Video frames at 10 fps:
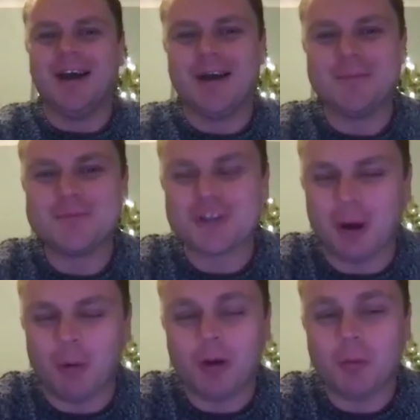
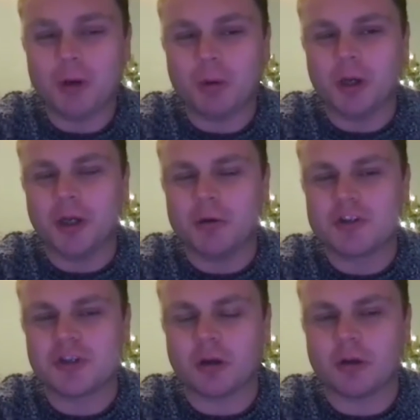So what I want to know
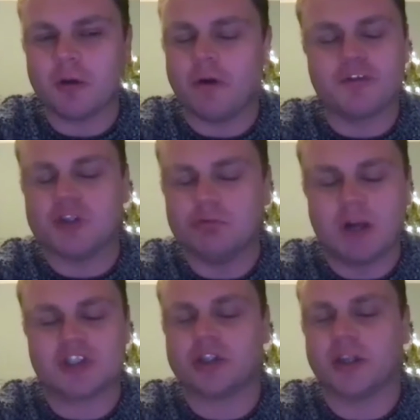is obviously
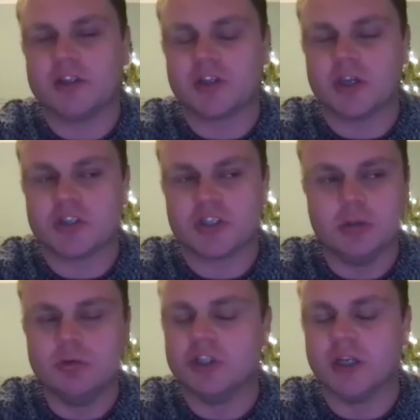wrestling is
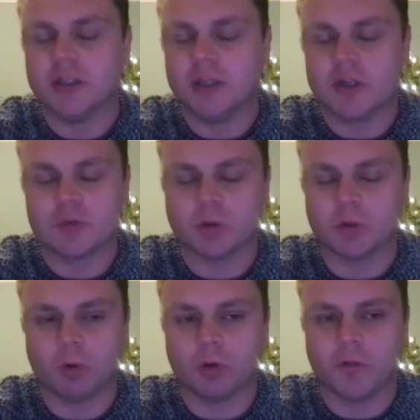huge in India. It's
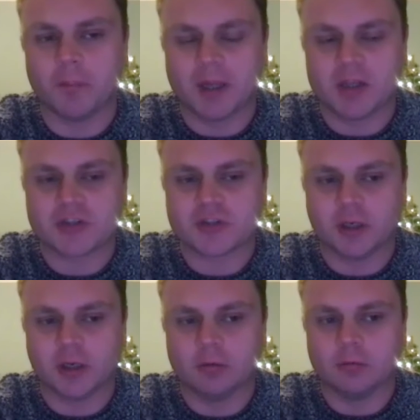one of the biggest,
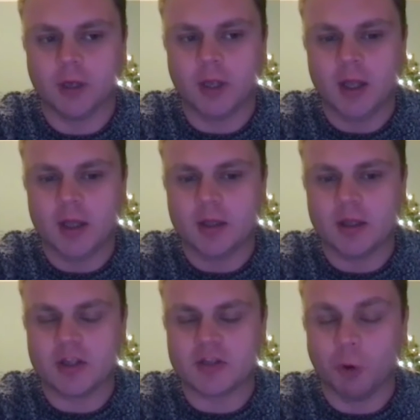
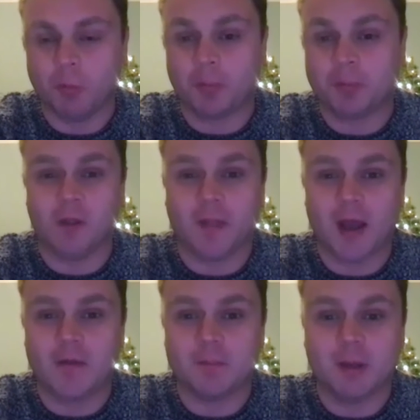it's more popular
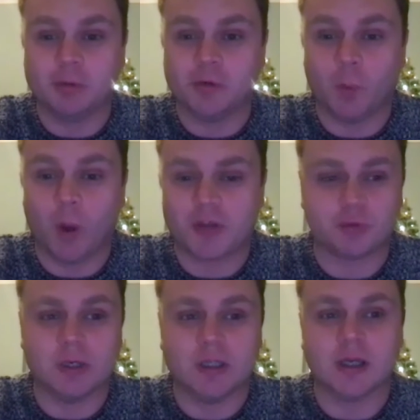there than people in the West
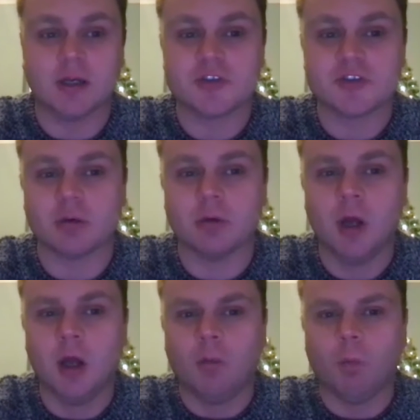realize. So
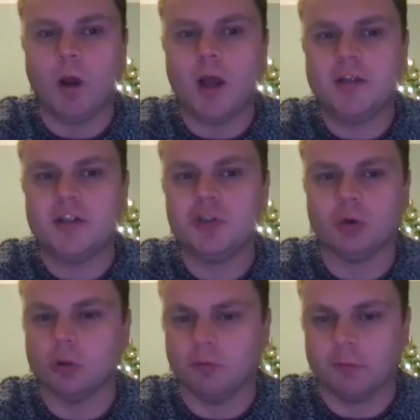where did
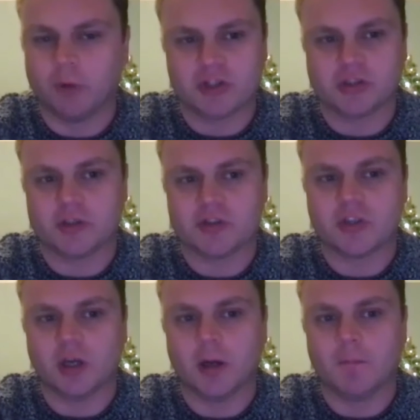your love of wrestling
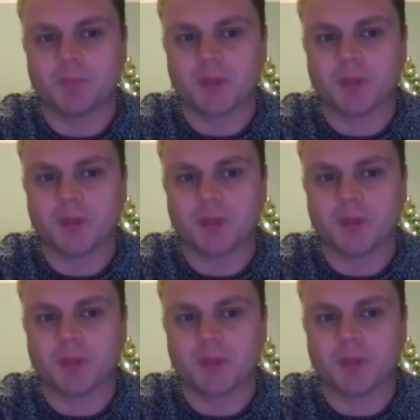start?